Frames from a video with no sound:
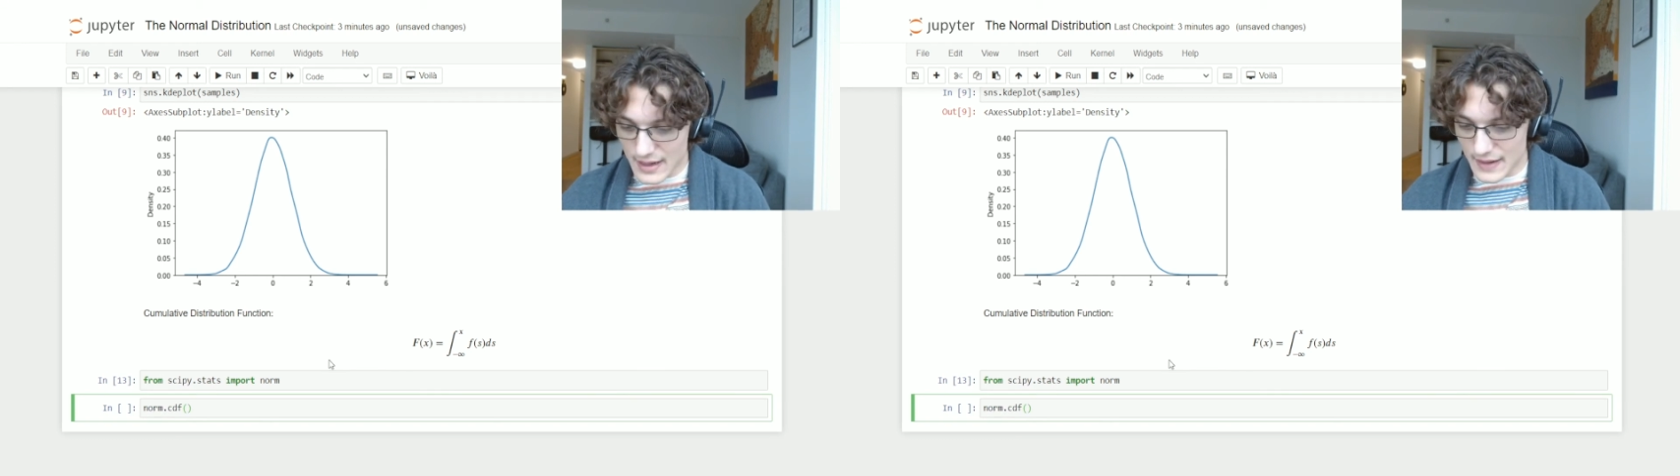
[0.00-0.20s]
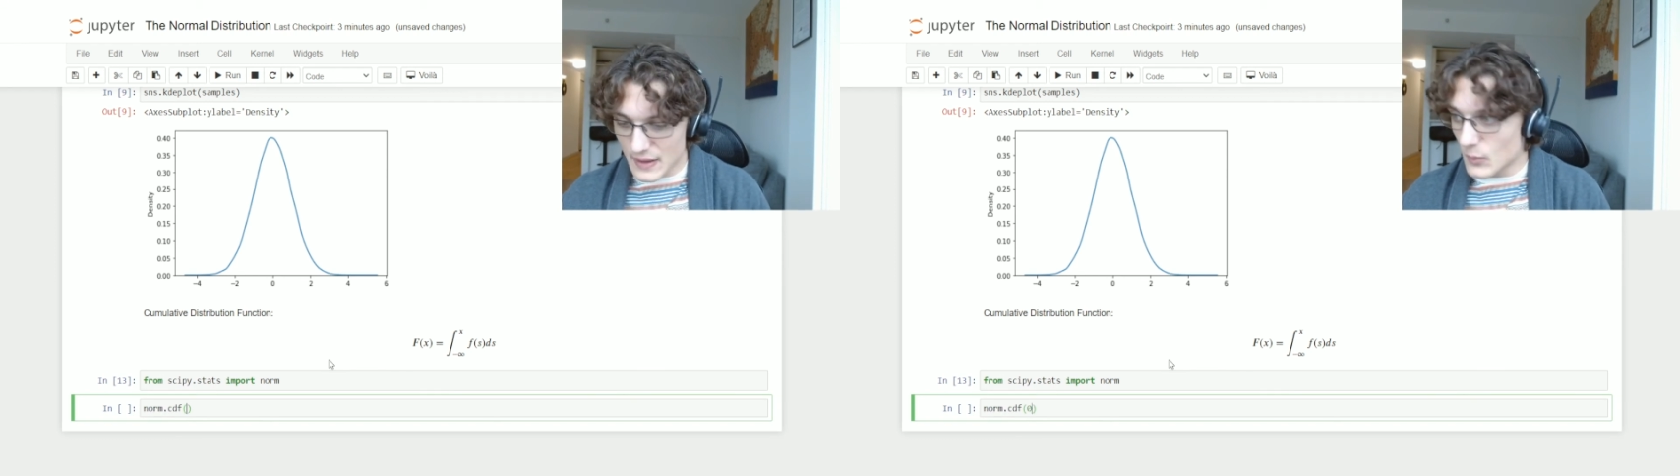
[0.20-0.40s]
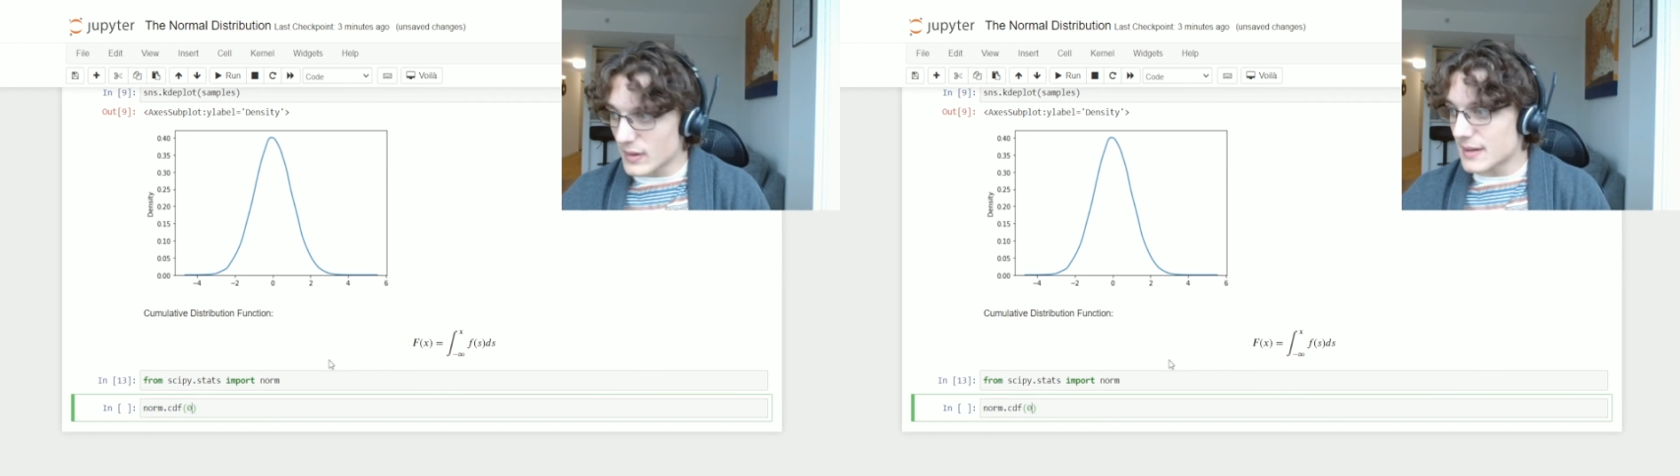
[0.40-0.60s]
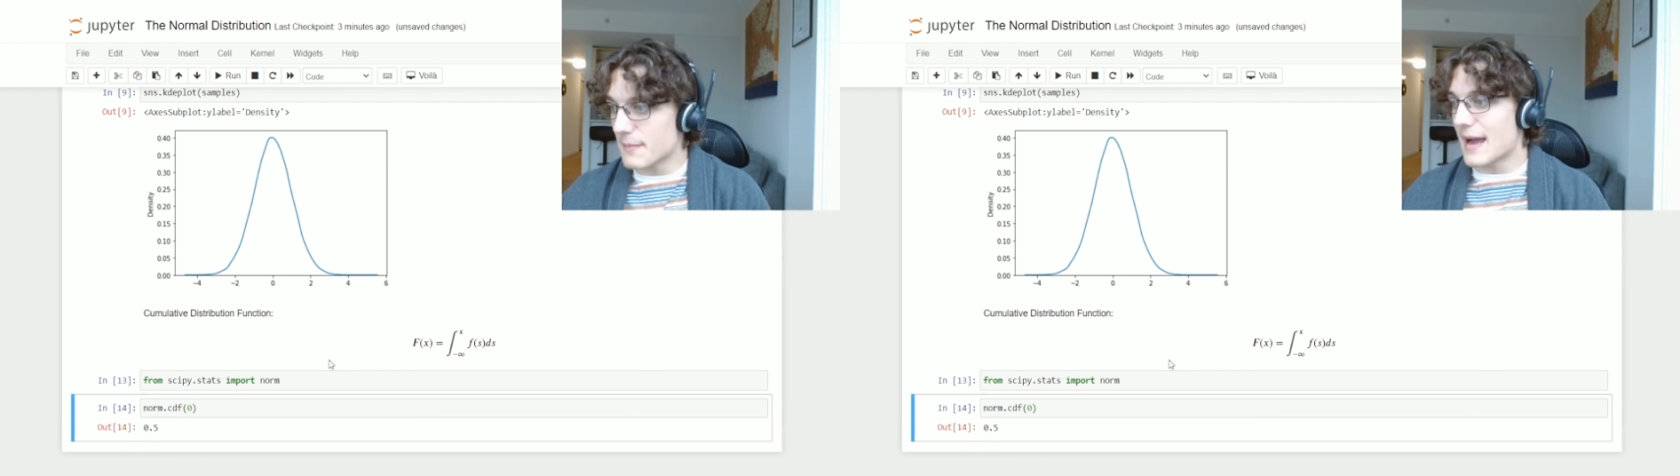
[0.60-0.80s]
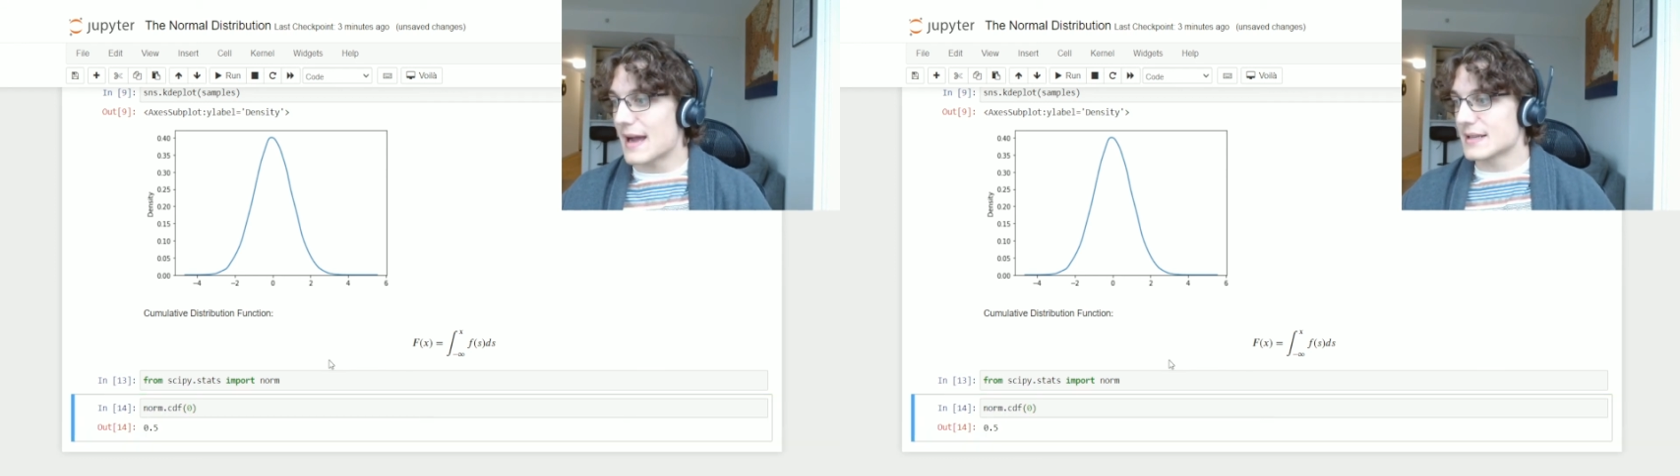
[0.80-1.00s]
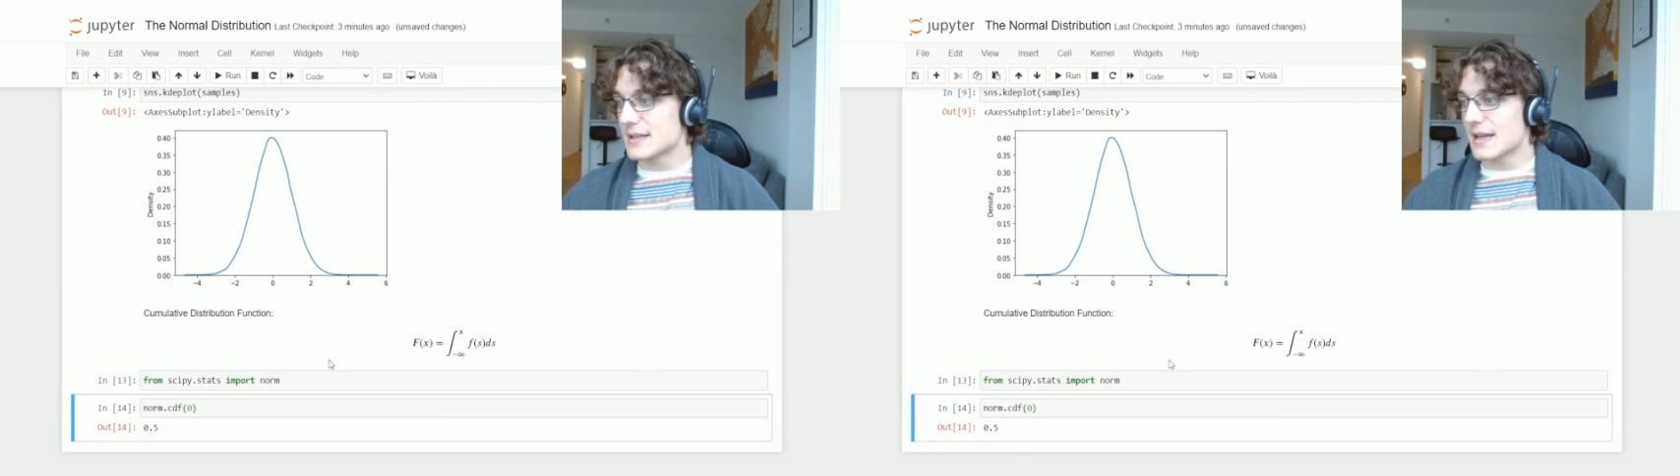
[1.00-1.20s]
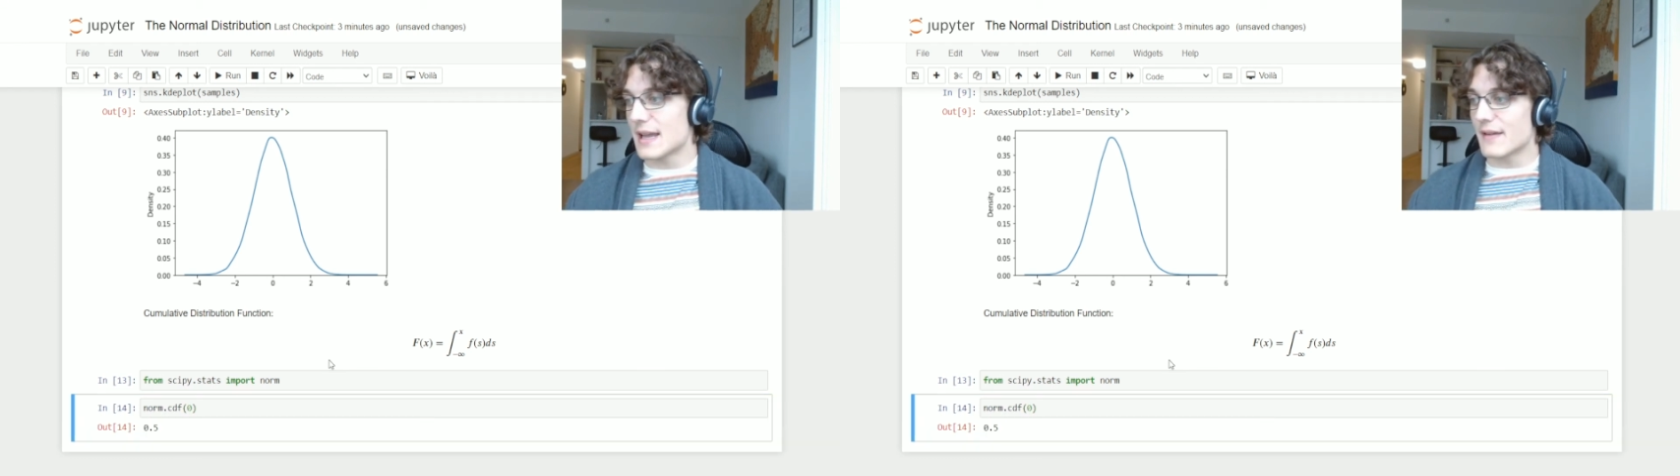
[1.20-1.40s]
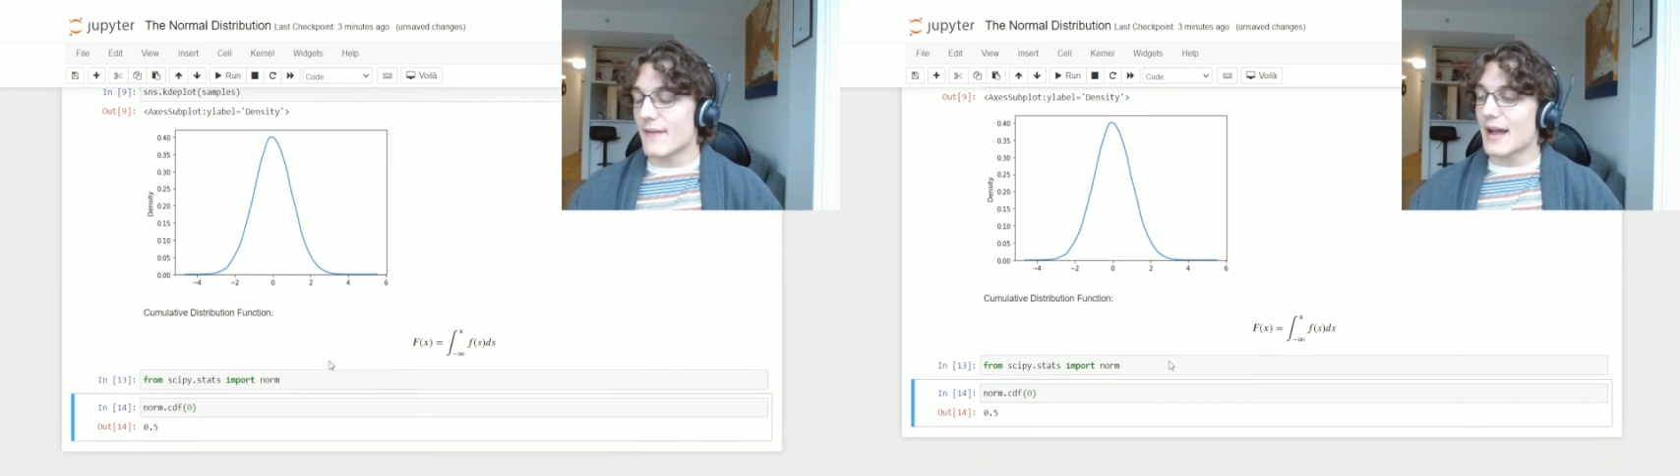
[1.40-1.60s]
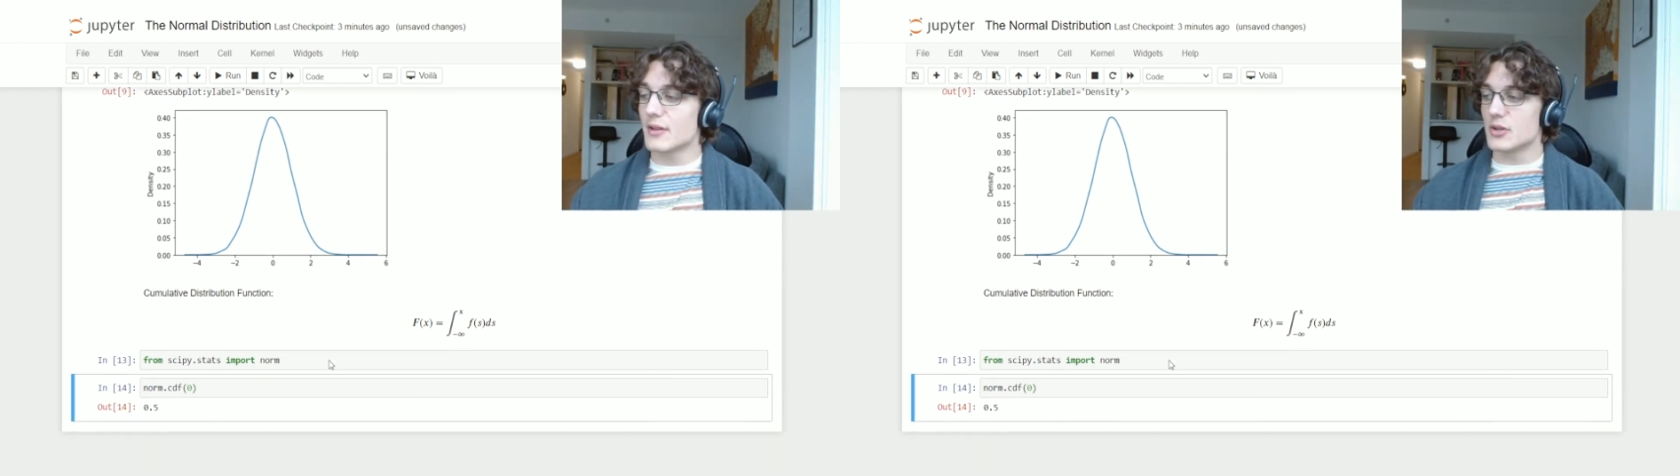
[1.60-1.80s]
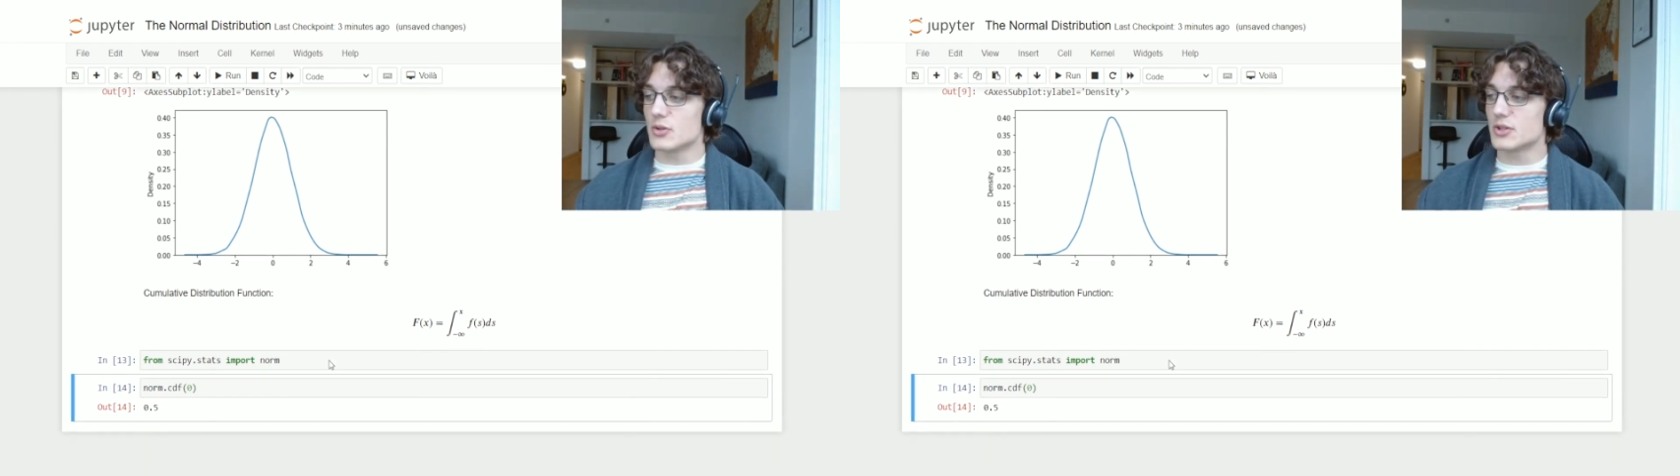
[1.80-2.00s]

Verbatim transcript: and then we can pass it a value.